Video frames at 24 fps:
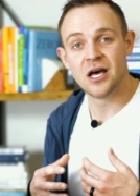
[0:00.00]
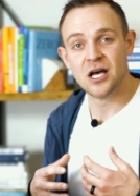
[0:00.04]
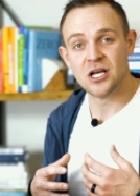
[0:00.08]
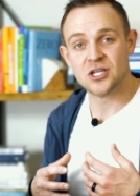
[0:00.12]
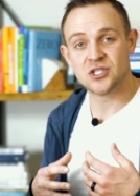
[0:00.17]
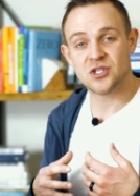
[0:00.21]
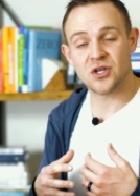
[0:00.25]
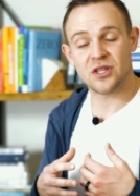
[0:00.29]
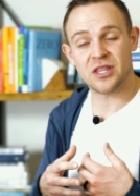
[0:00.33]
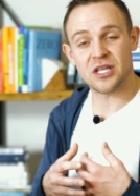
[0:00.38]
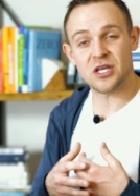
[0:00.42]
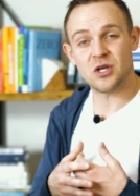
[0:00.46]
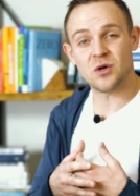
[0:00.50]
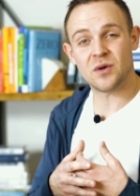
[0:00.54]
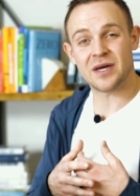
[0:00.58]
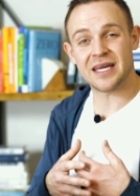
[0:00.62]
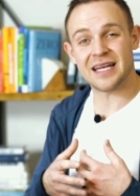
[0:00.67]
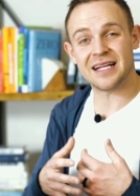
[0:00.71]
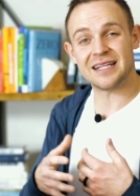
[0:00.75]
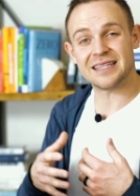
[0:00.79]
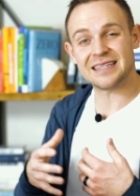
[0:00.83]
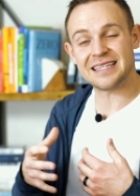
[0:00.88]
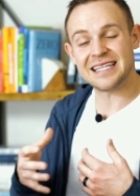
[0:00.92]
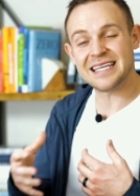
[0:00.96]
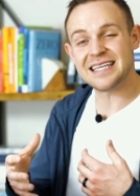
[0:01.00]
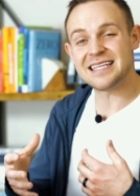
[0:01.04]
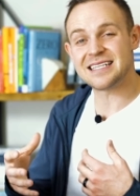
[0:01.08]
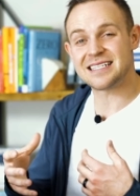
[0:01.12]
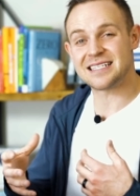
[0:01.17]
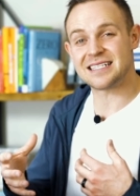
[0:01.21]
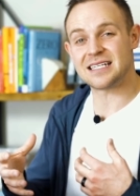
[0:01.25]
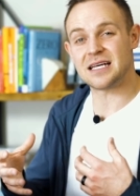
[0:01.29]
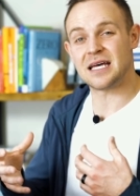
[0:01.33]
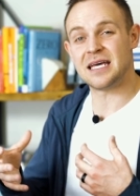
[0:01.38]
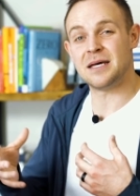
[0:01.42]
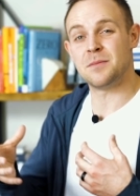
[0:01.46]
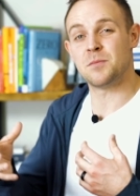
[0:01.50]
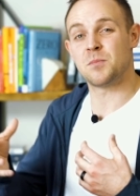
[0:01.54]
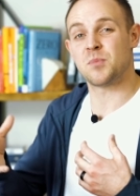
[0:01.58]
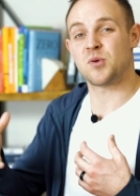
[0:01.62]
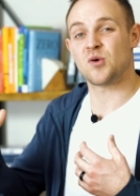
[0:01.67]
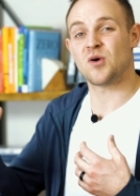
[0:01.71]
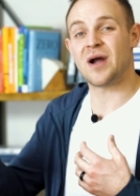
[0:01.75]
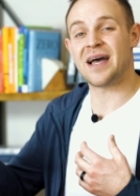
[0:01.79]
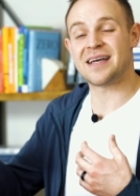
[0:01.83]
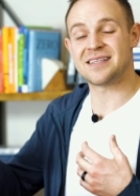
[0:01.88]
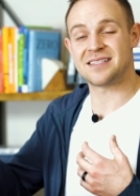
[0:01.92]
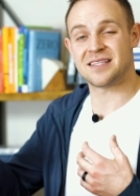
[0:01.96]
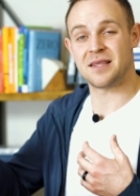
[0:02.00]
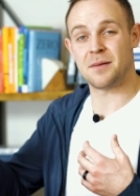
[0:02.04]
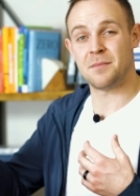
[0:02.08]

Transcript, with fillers: so that you can at least impress